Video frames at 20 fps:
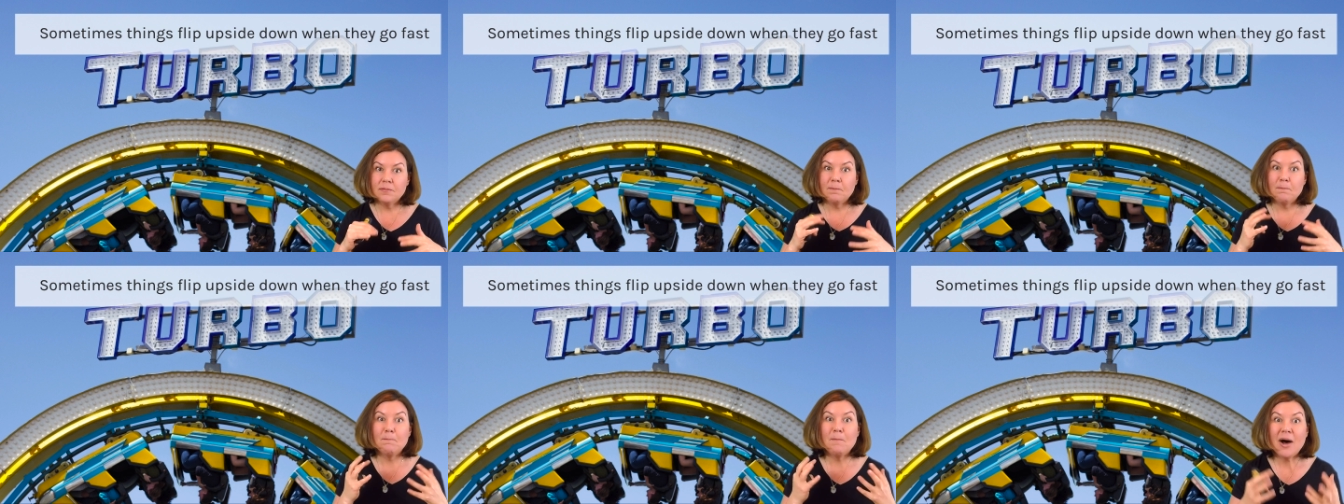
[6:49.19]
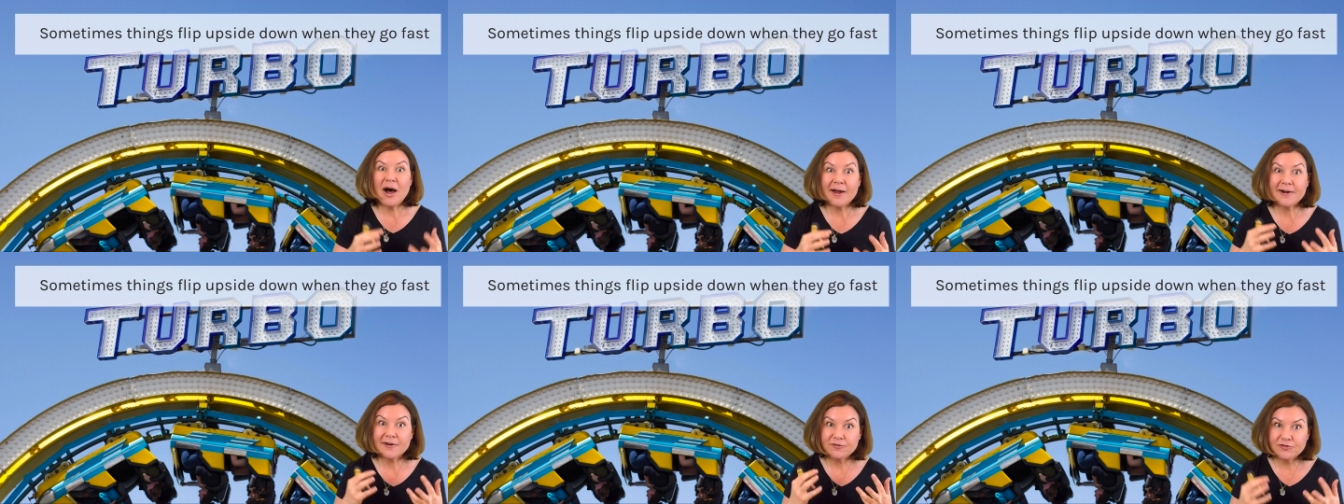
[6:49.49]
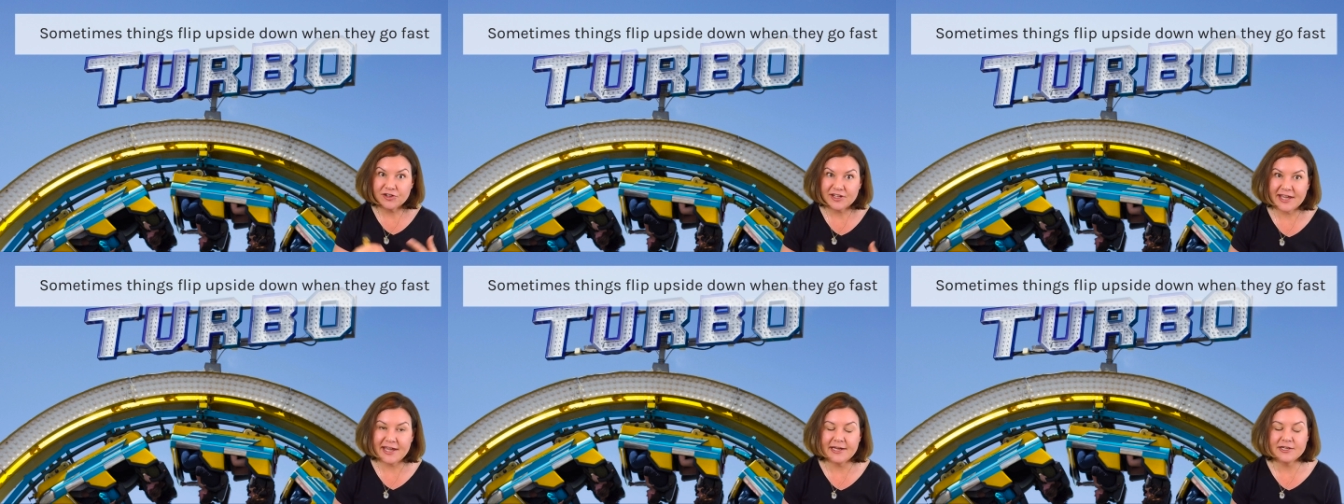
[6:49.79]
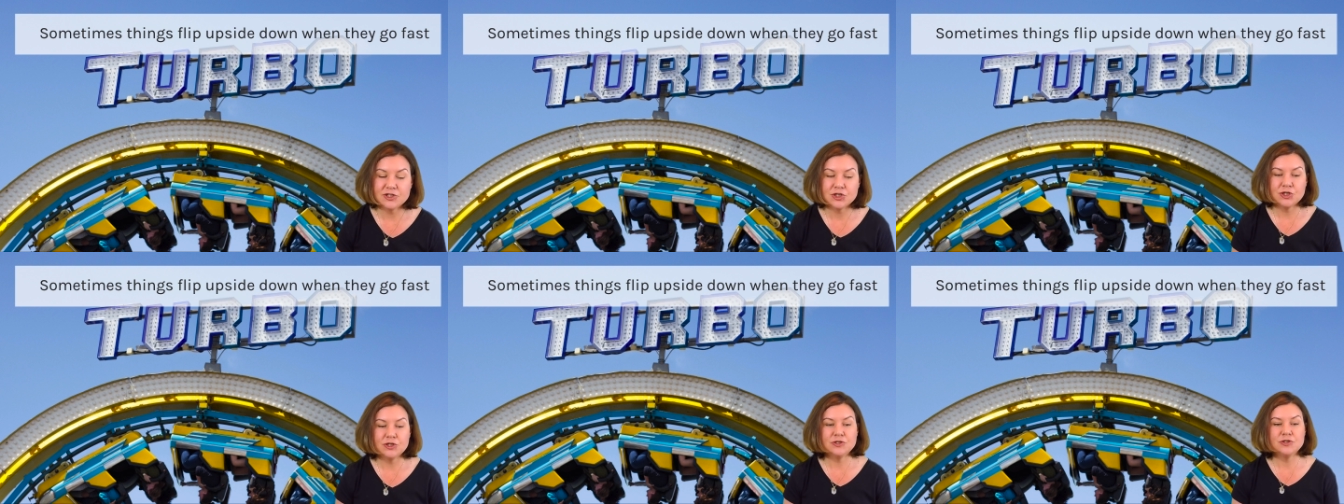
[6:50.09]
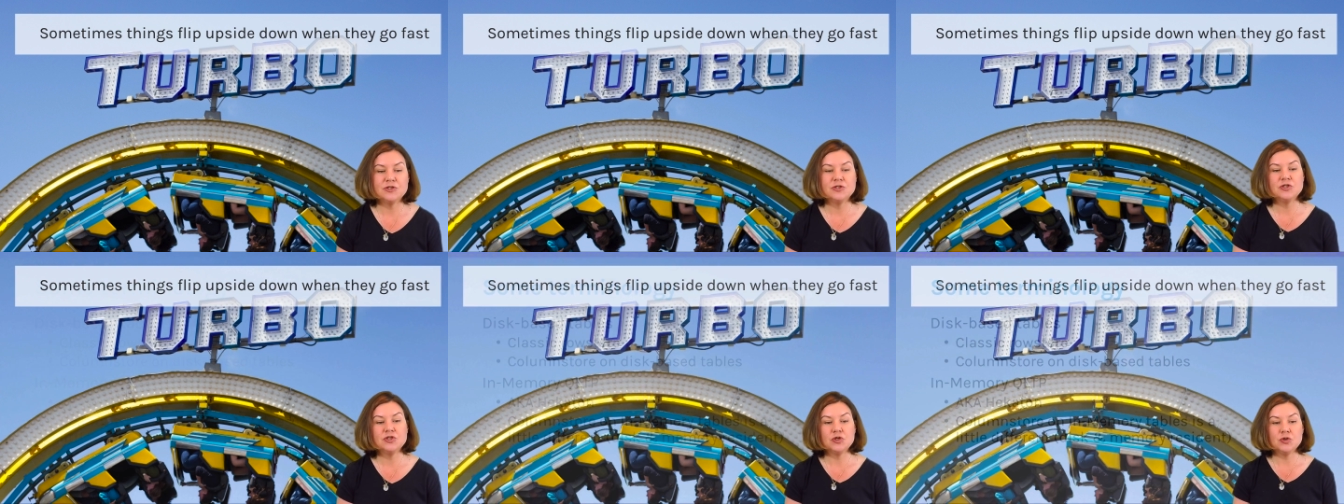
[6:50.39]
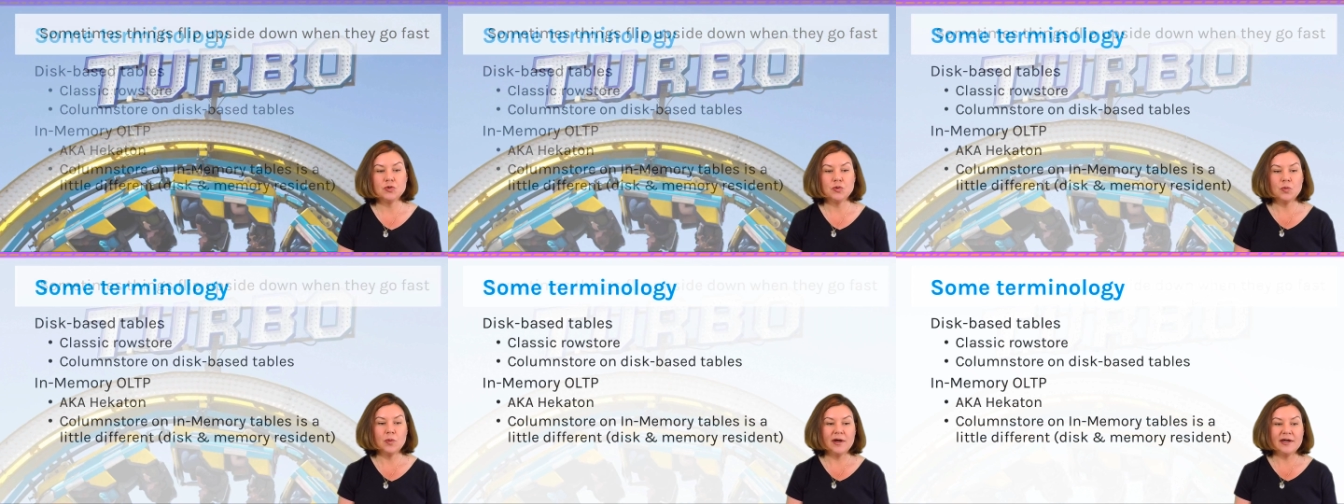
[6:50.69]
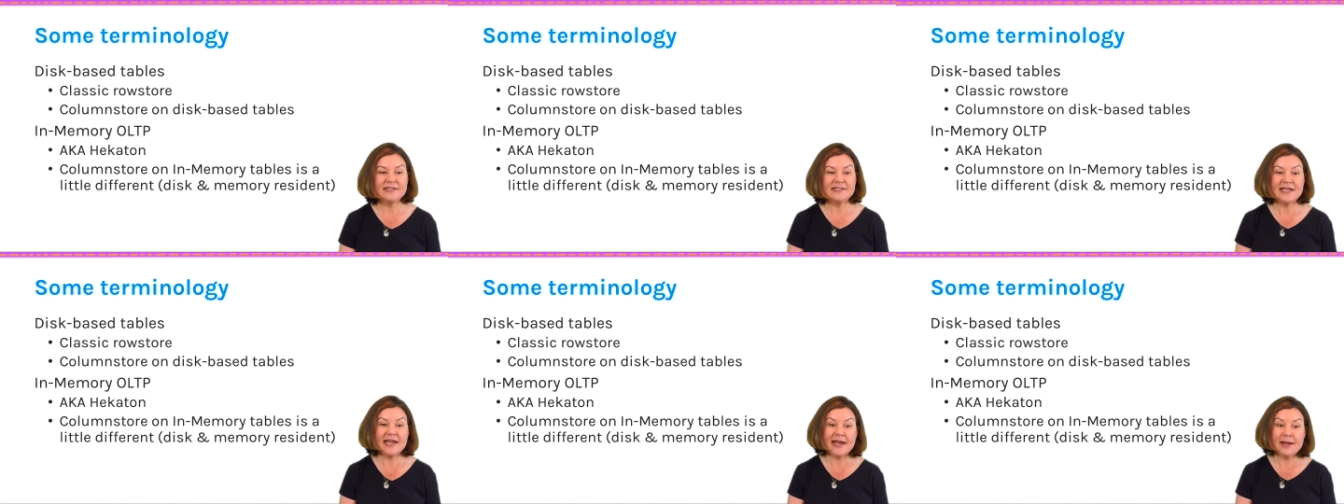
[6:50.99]
modifications to
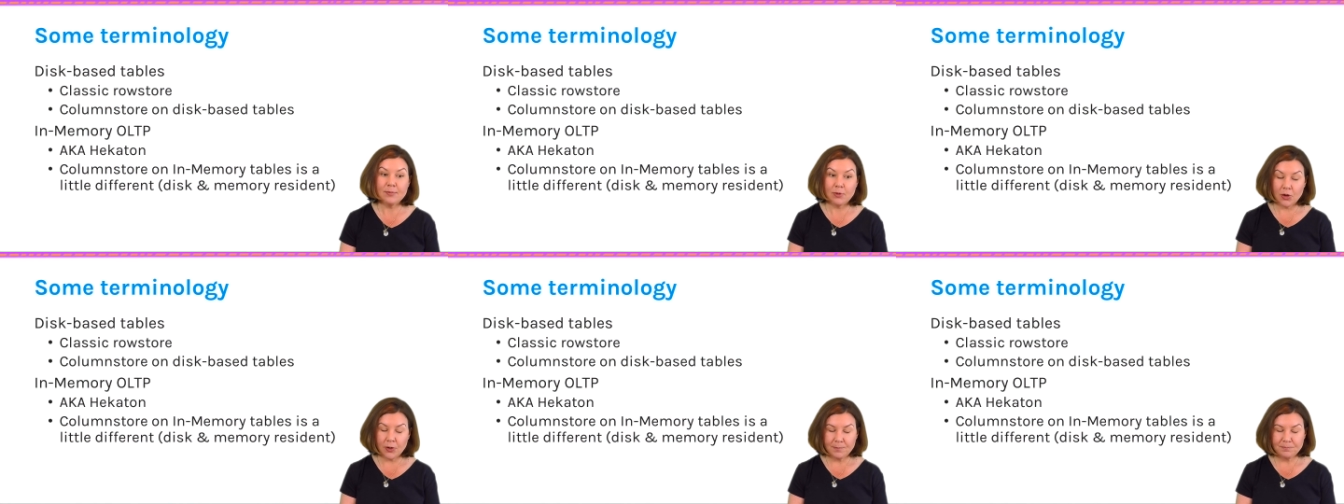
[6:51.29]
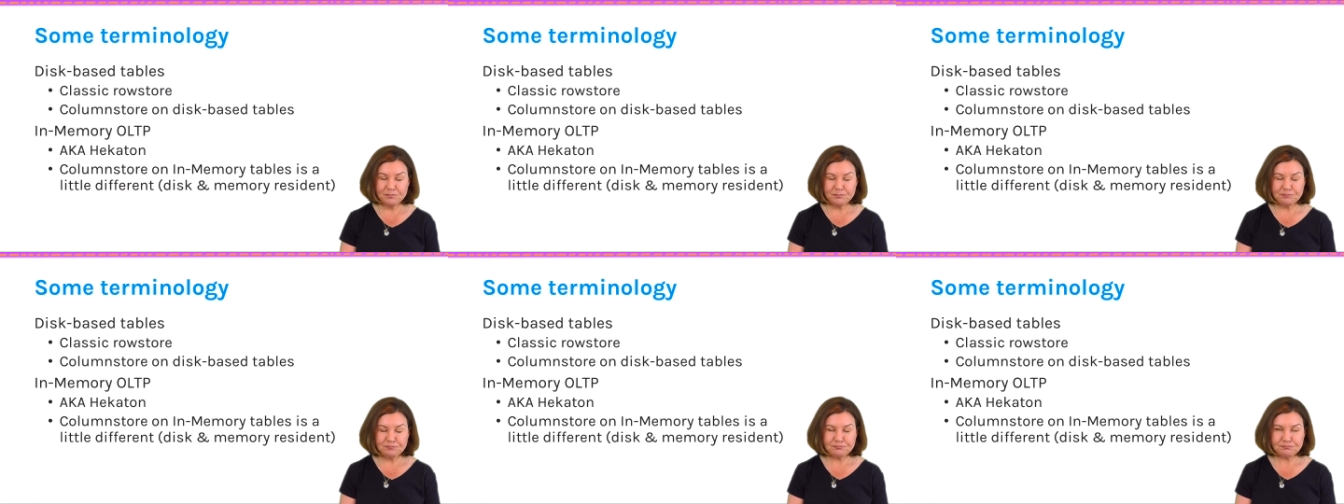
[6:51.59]
a table.